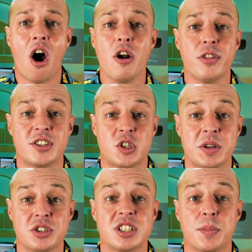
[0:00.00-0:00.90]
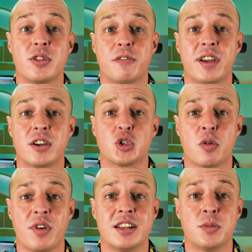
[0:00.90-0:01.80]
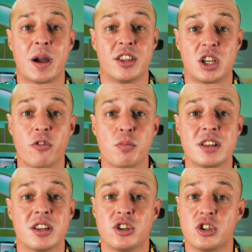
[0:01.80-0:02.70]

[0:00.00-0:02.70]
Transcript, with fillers: Are the suspicions about the figures provided by the government